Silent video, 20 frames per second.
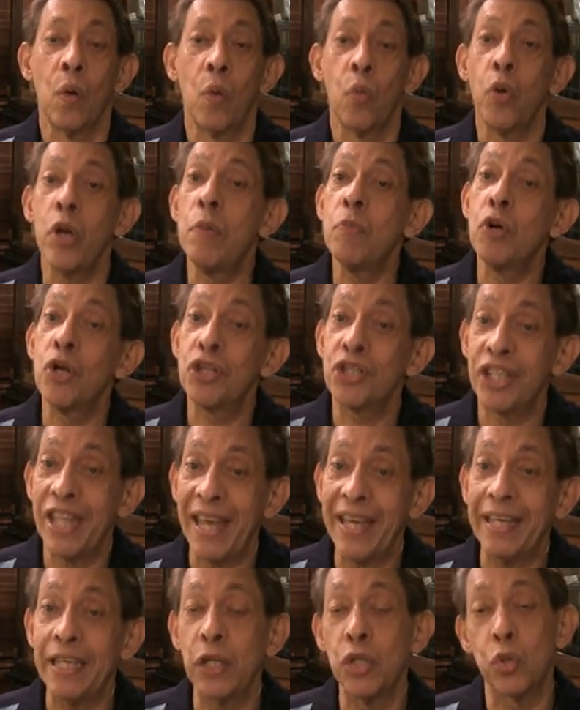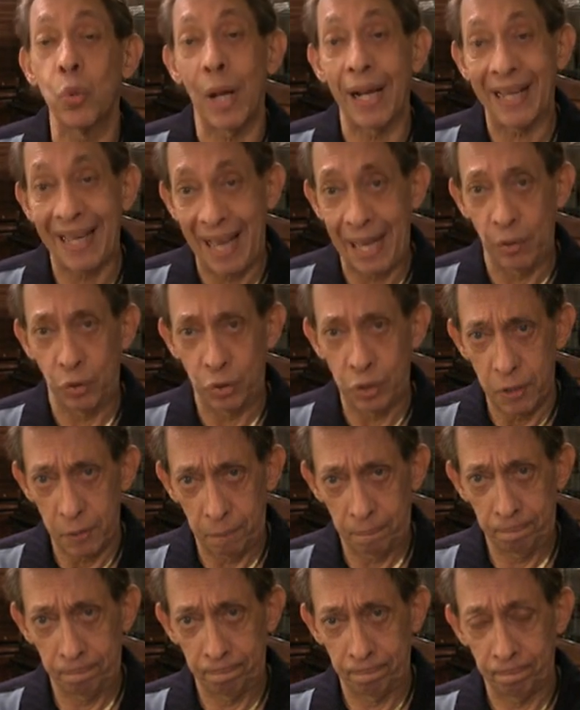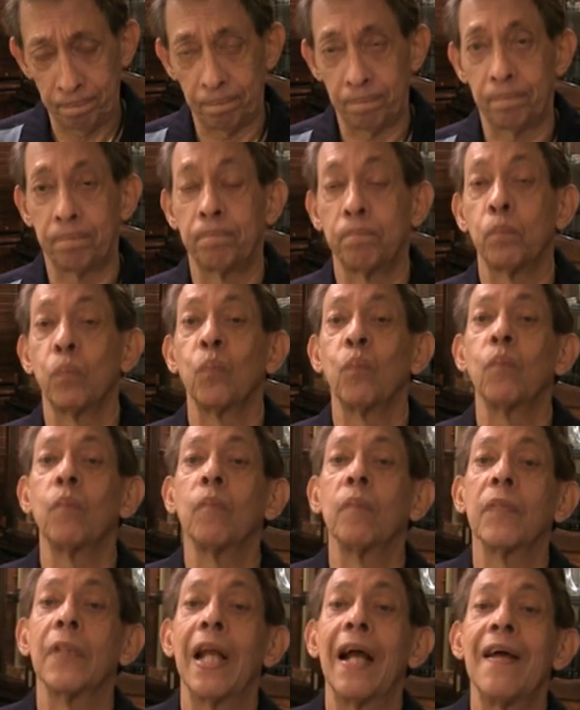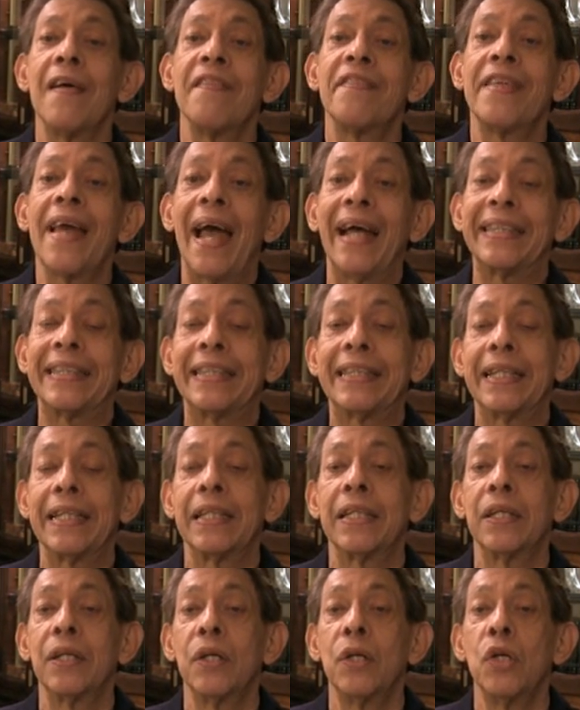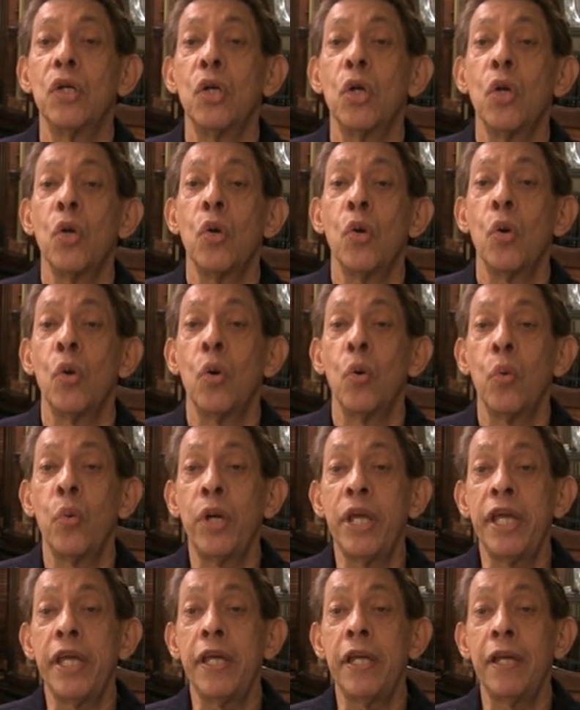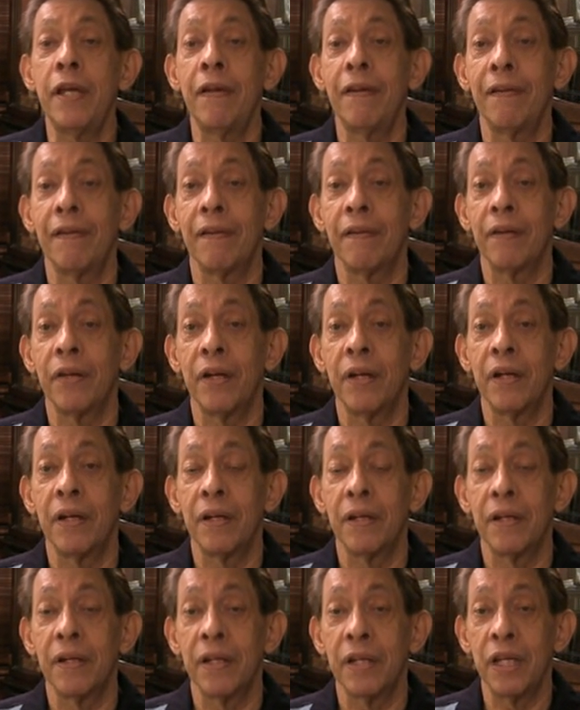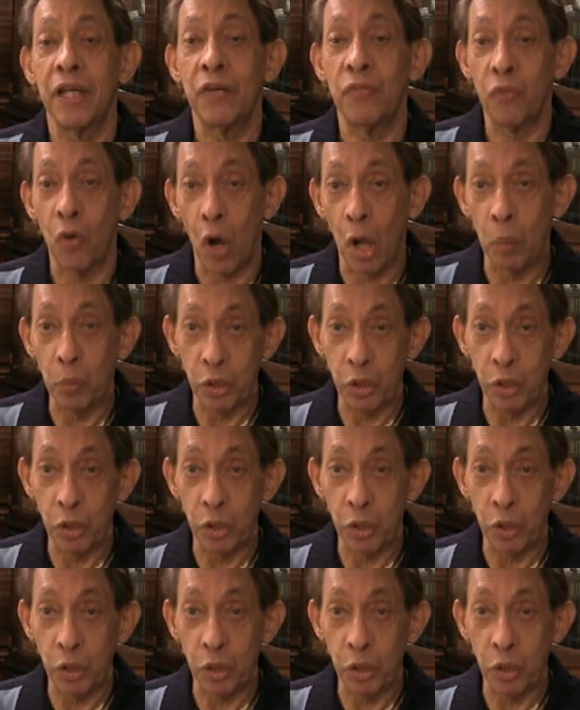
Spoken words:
We must take into account that we evolved